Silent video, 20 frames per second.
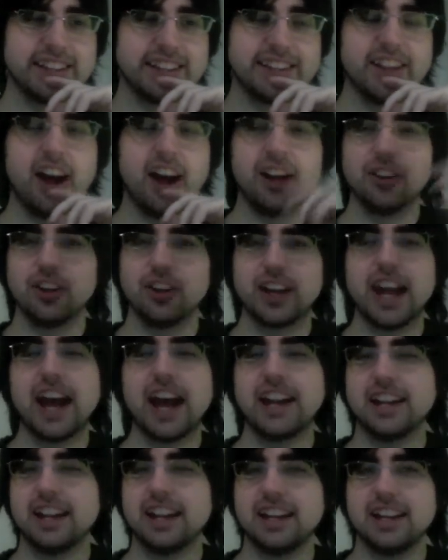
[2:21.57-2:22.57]
not look
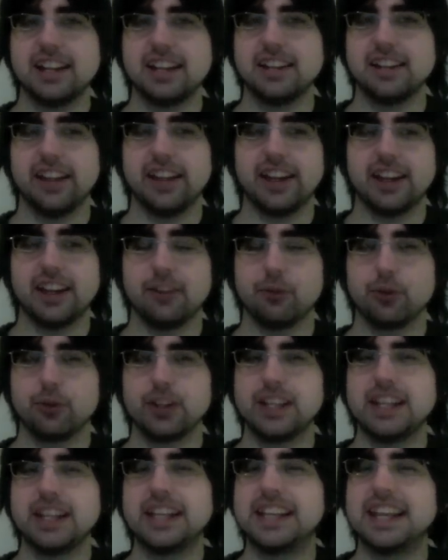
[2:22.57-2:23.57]
at it in like a
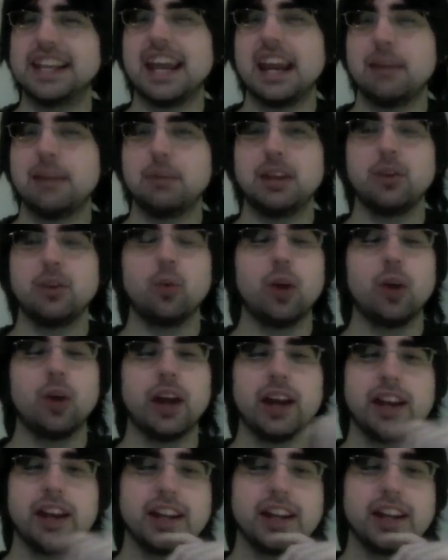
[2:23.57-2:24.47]
really gamey way,